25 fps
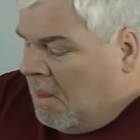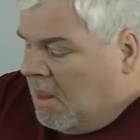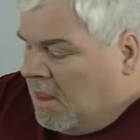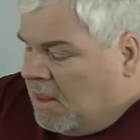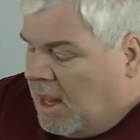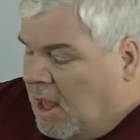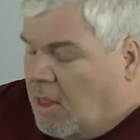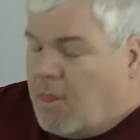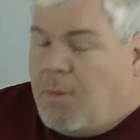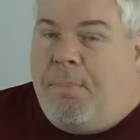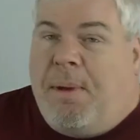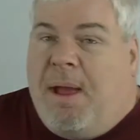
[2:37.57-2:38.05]

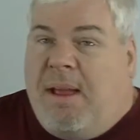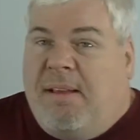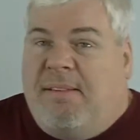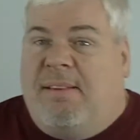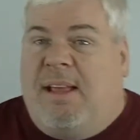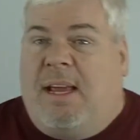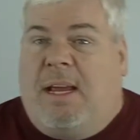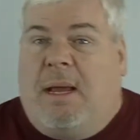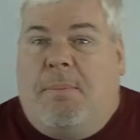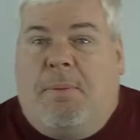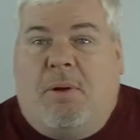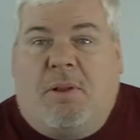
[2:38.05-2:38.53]
Now, the best
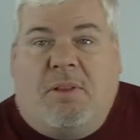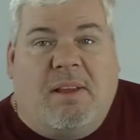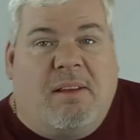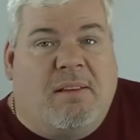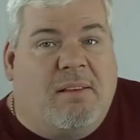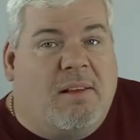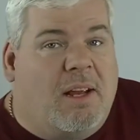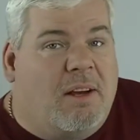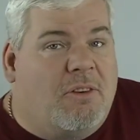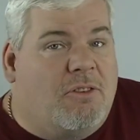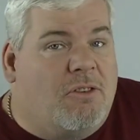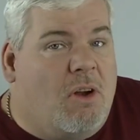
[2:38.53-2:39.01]
thing about these
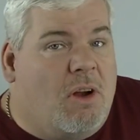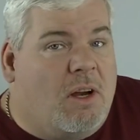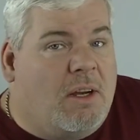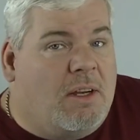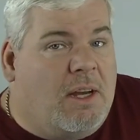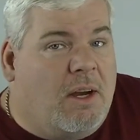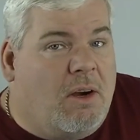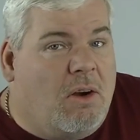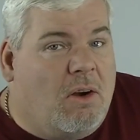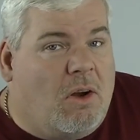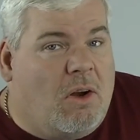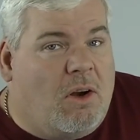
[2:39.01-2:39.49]
electronic
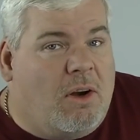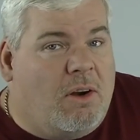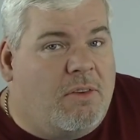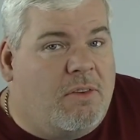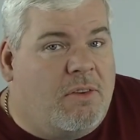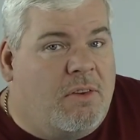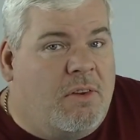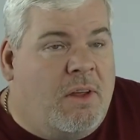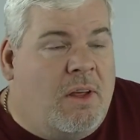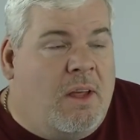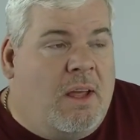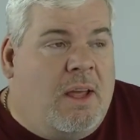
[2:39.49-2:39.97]
deer
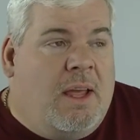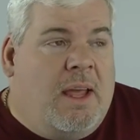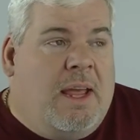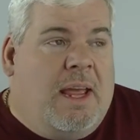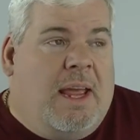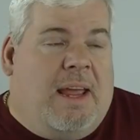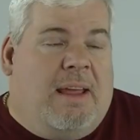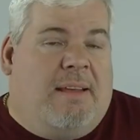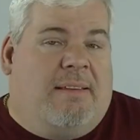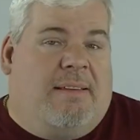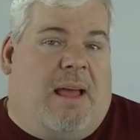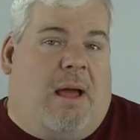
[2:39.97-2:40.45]
alerts
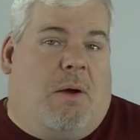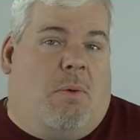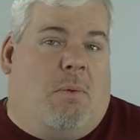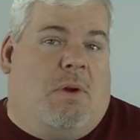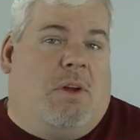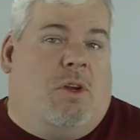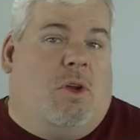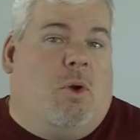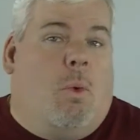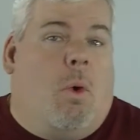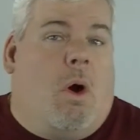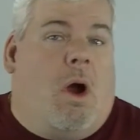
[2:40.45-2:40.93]
is that
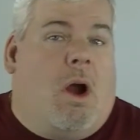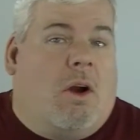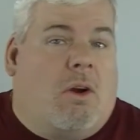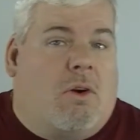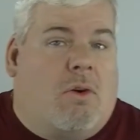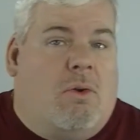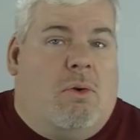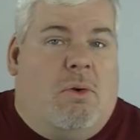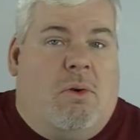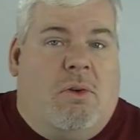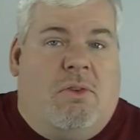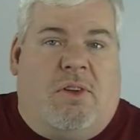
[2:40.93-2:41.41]
when you are
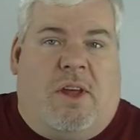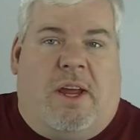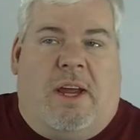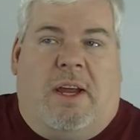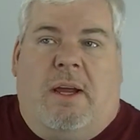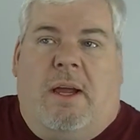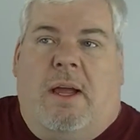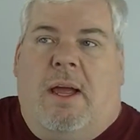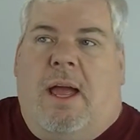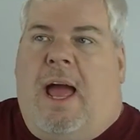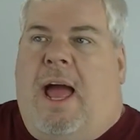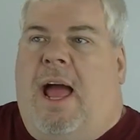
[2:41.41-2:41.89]

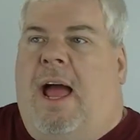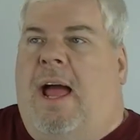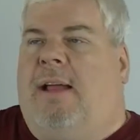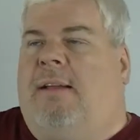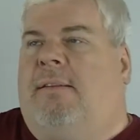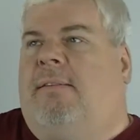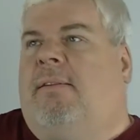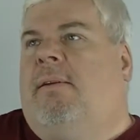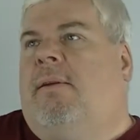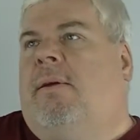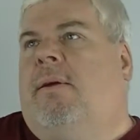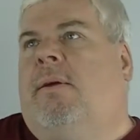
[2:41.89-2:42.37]
cruising
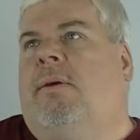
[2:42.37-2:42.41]
at,